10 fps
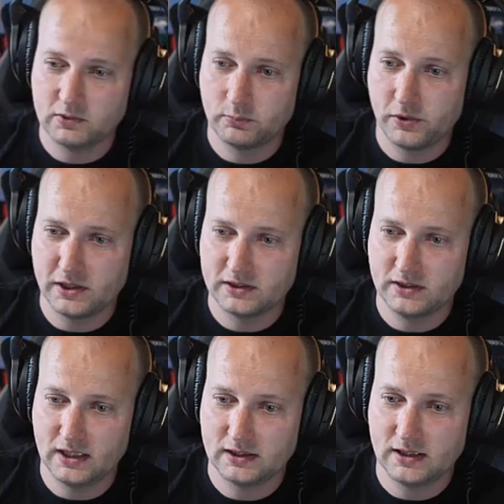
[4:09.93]
press
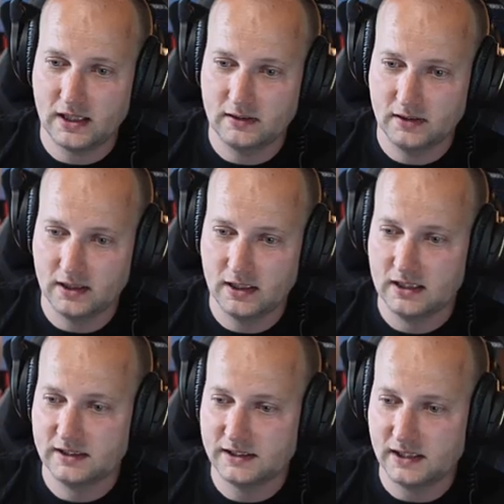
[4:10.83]
next, and then
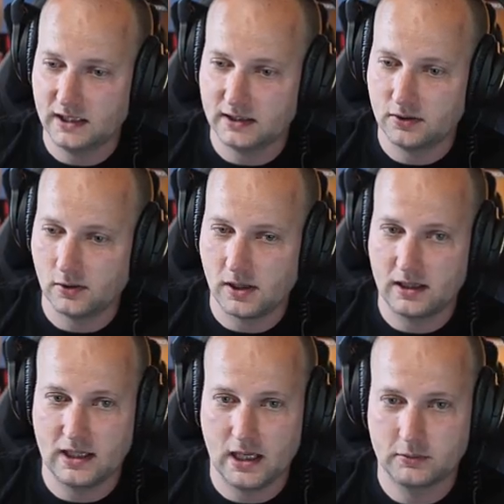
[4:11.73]
select your
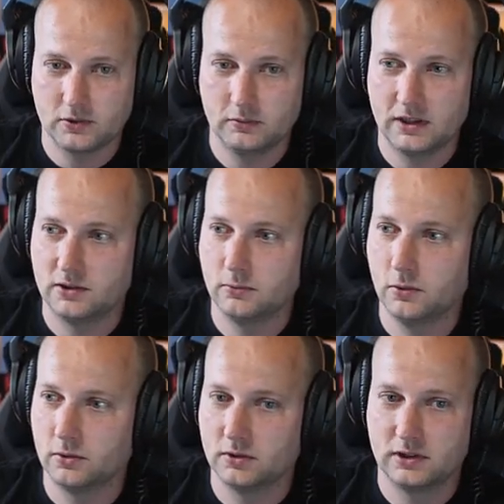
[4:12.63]
alarm zone that you
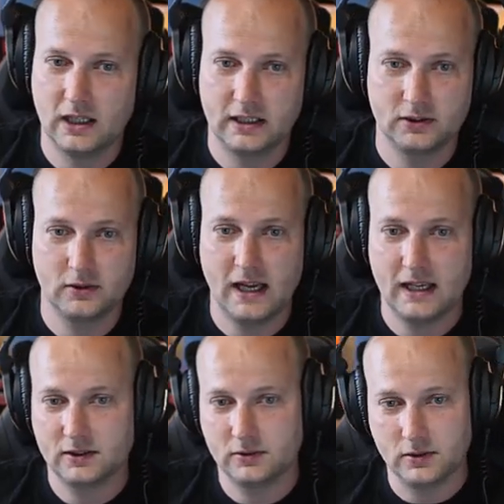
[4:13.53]
would like to add
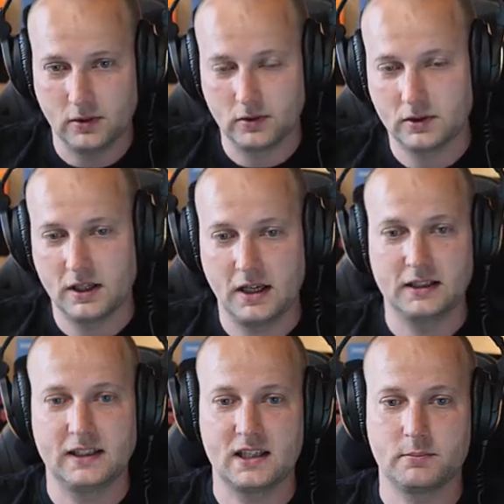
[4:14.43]
to your uh,
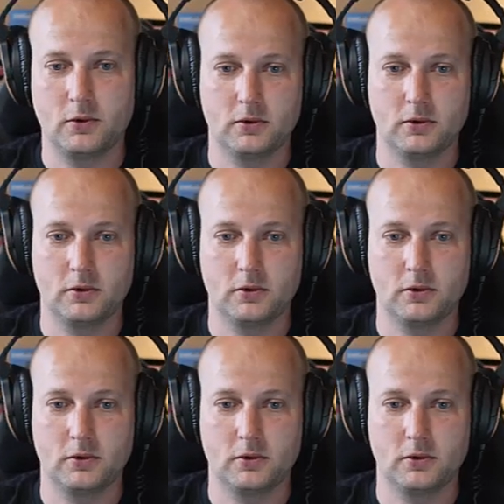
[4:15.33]
dashboard.